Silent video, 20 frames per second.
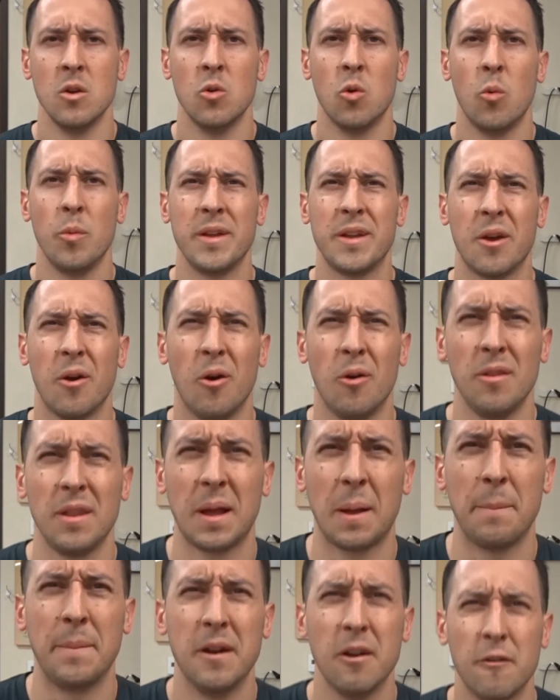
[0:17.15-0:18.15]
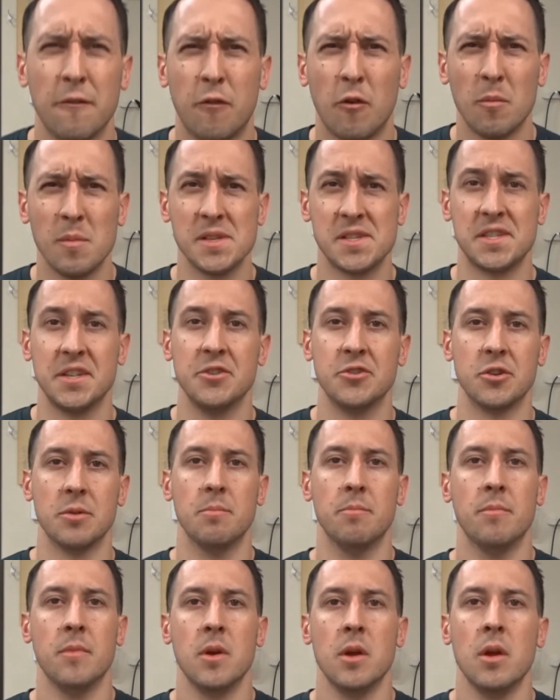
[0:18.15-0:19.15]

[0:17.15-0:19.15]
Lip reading: what we call like a piriformis syndrome,